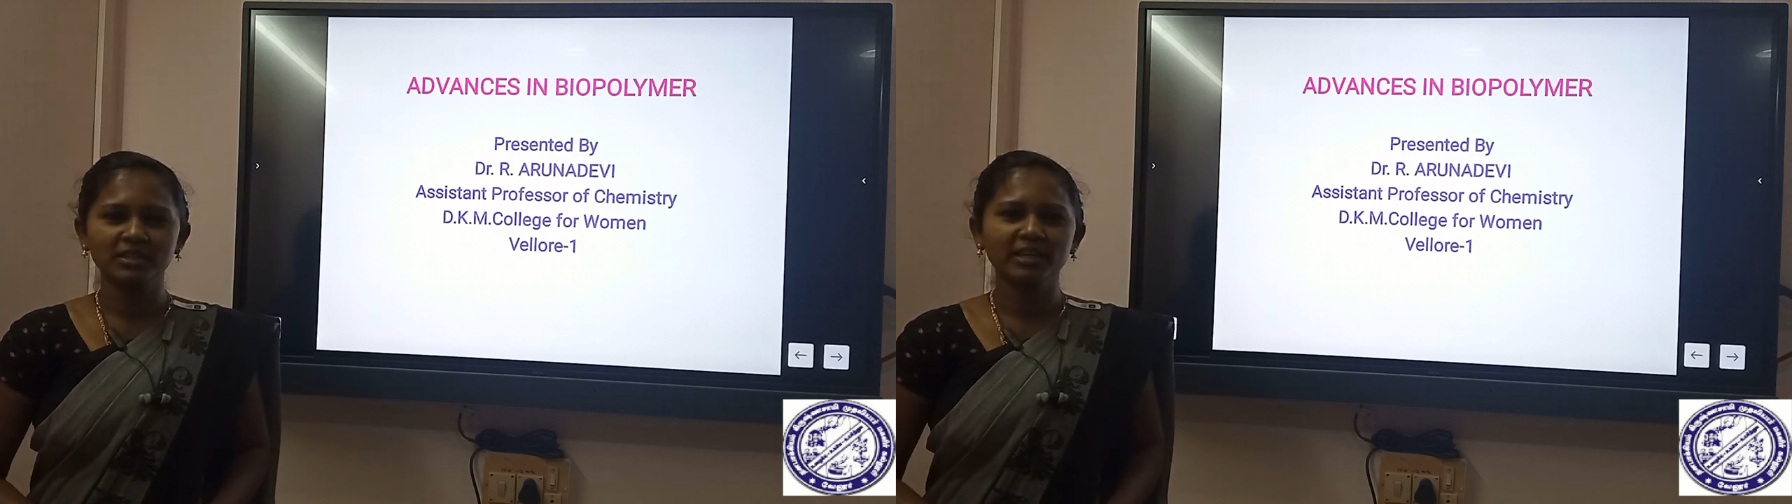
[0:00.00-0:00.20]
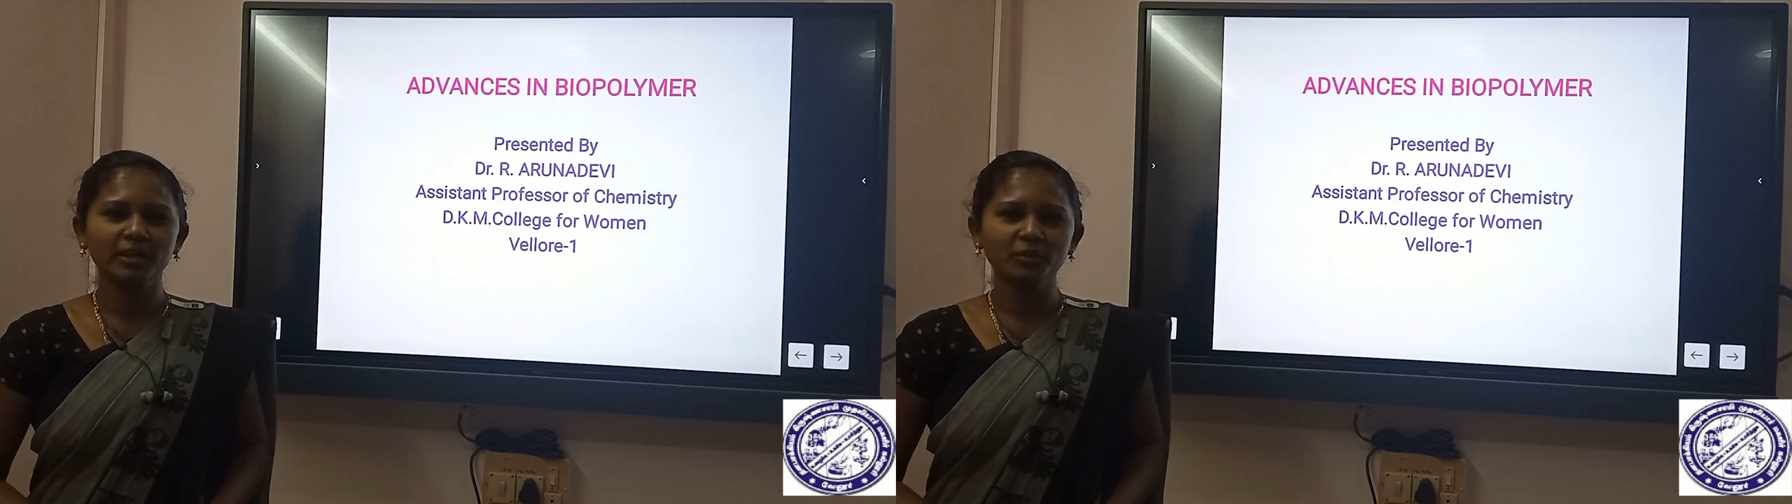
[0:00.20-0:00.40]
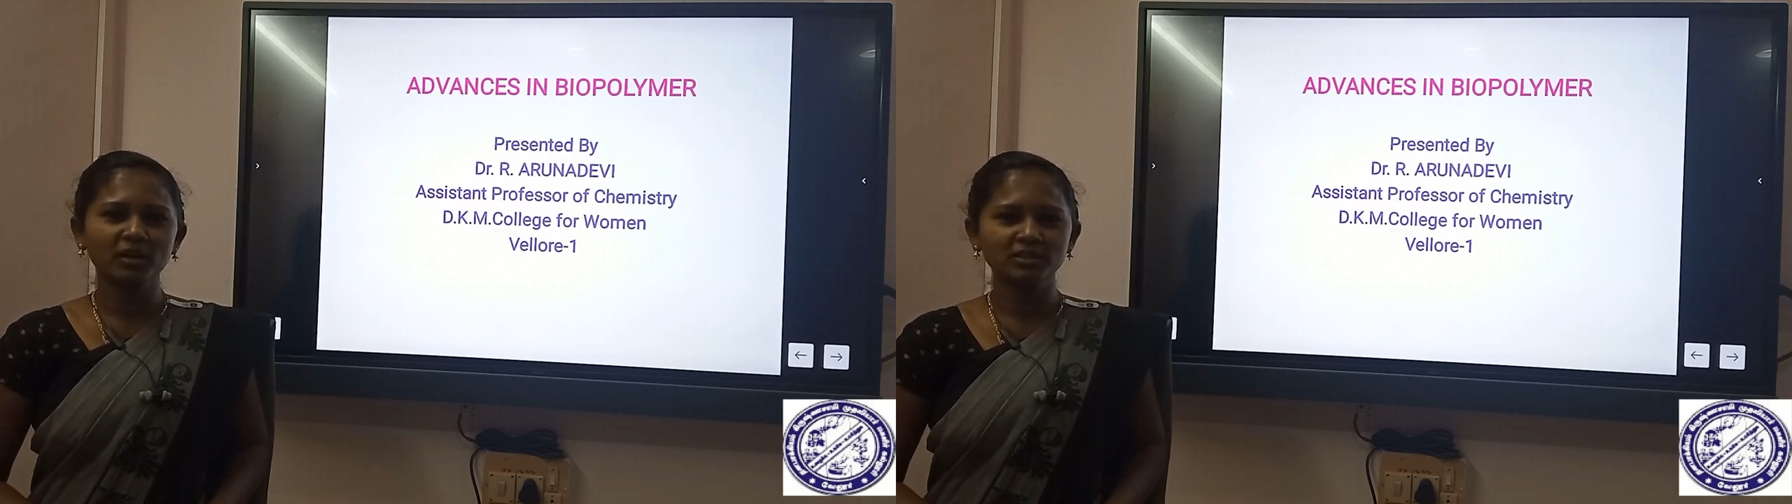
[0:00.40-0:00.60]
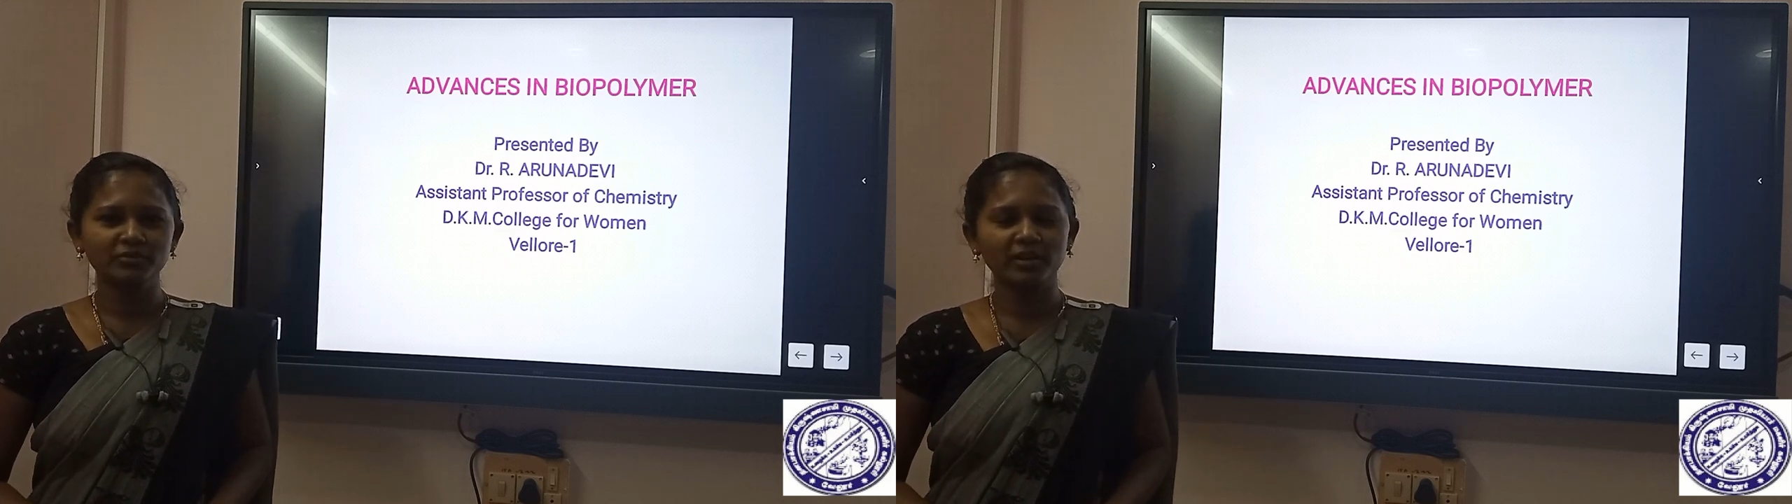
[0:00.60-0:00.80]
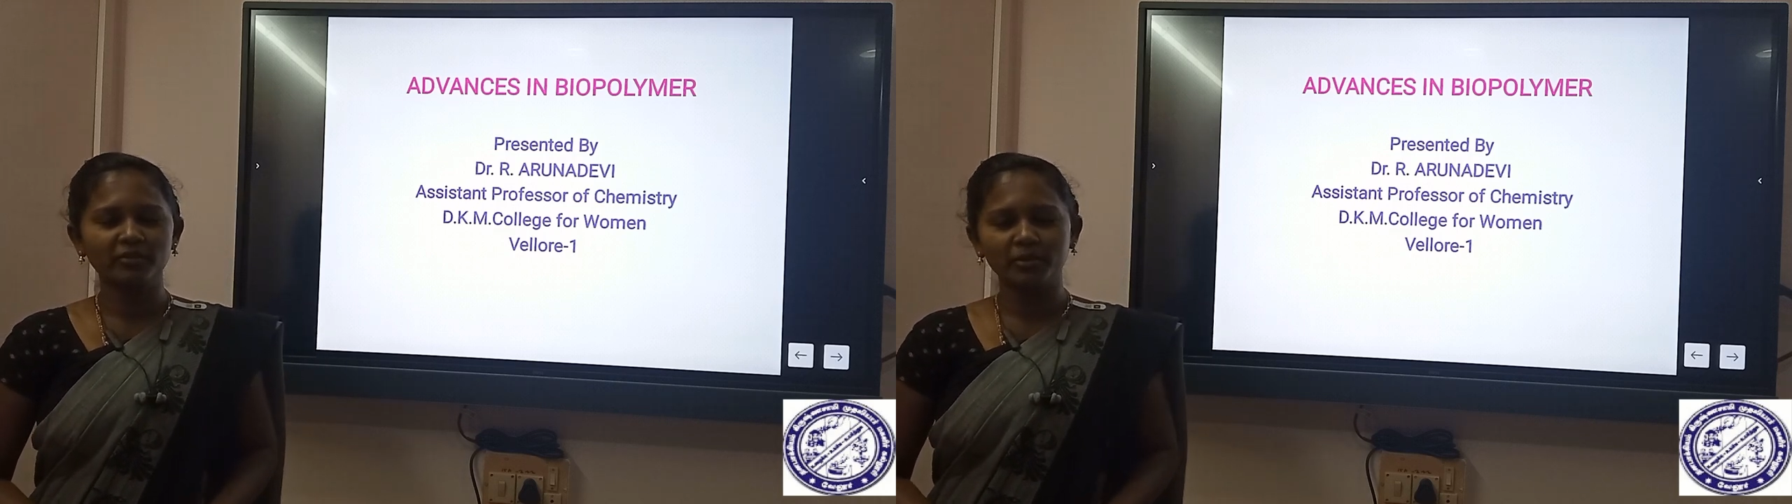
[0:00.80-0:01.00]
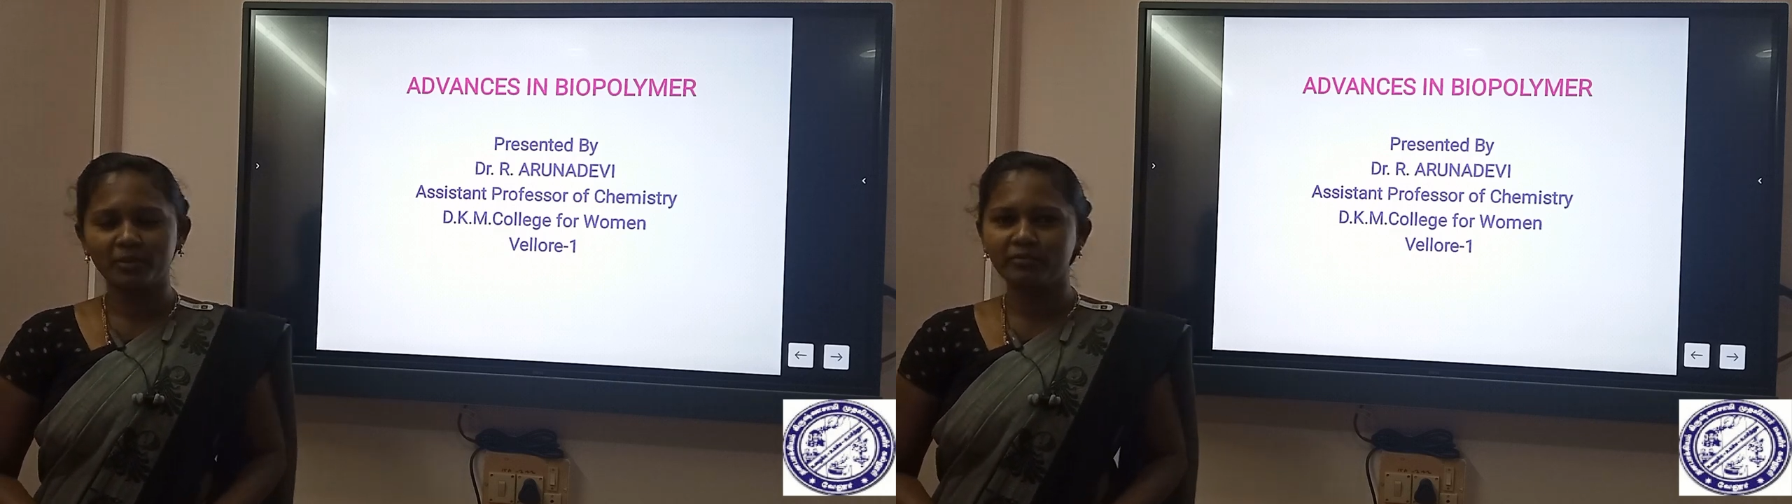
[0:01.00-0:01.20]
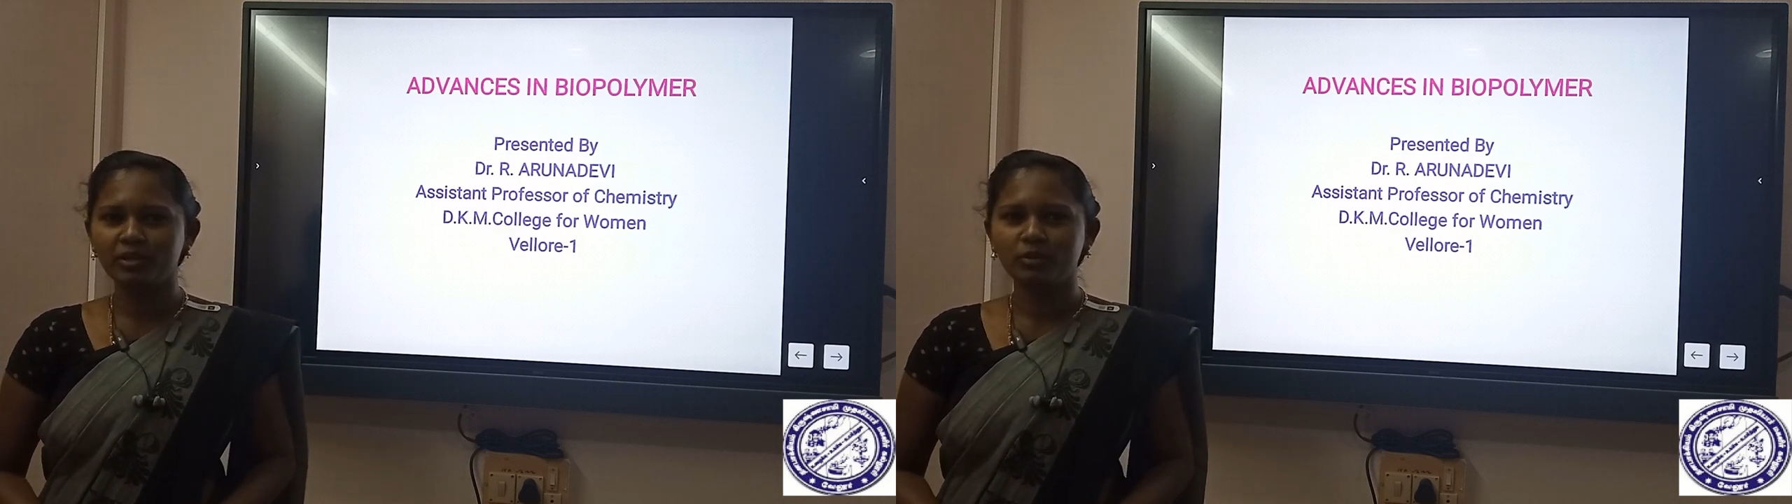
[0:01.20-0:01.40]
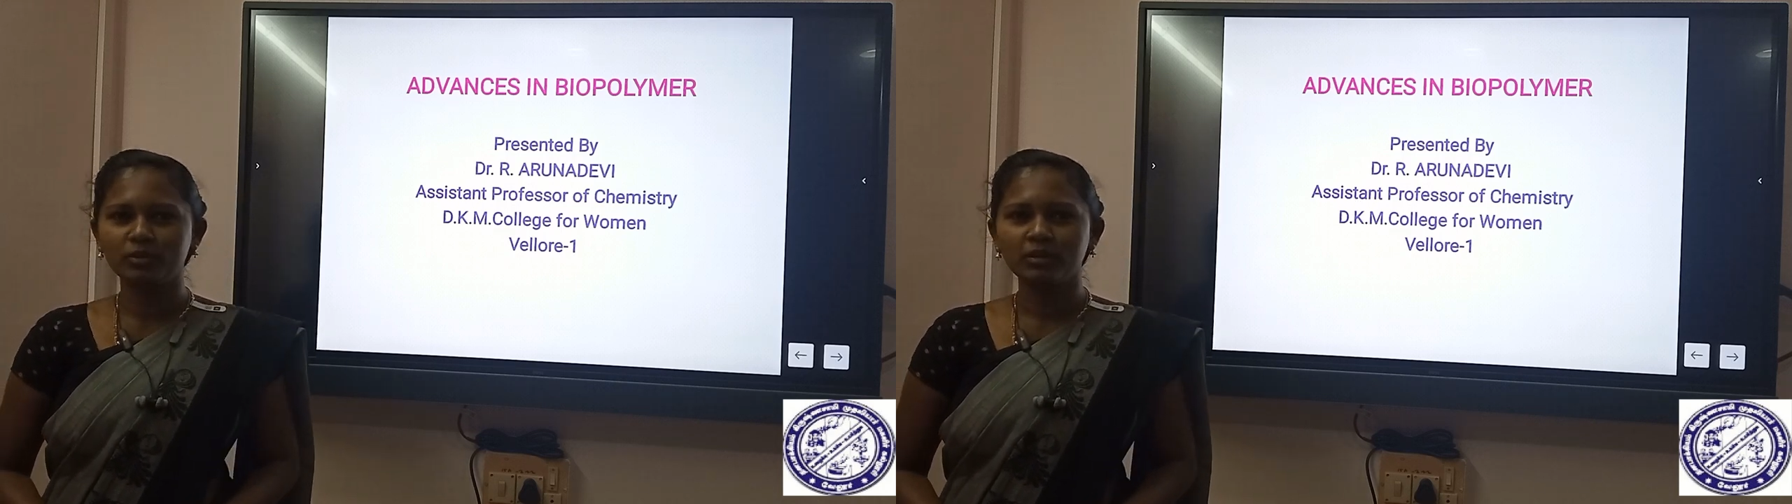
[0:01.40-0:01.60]
DKM College for Women,
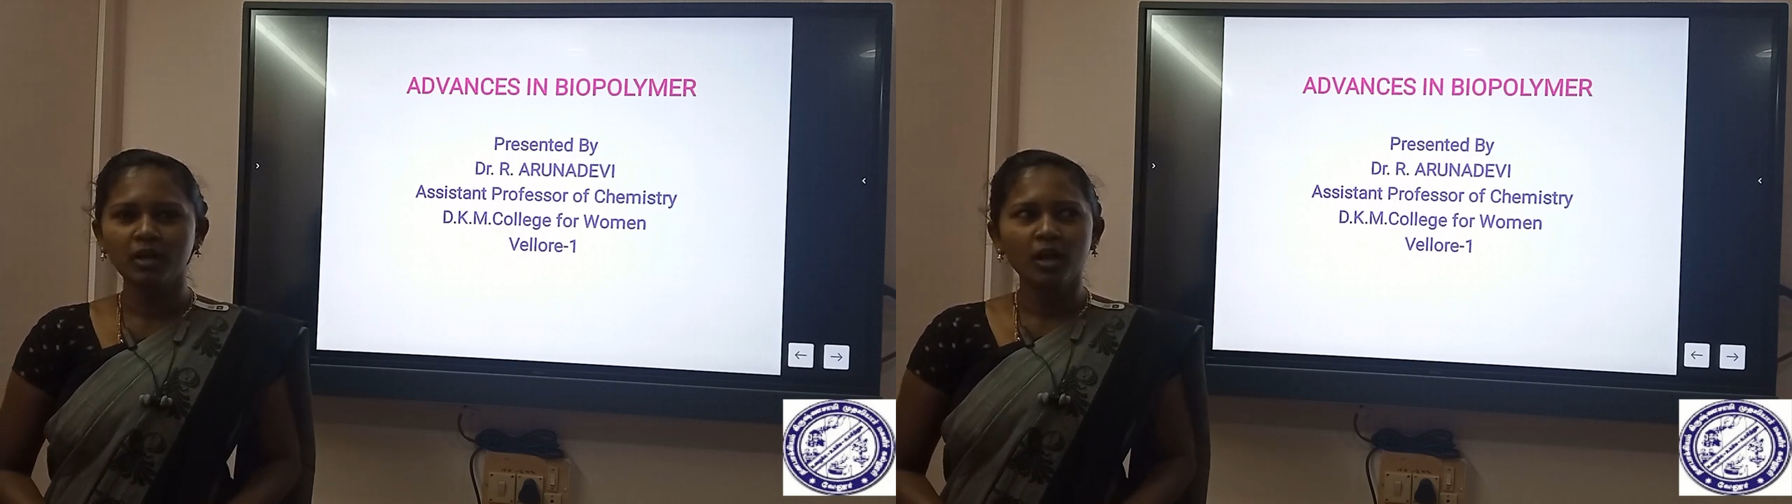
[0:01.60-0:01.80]
Vellore.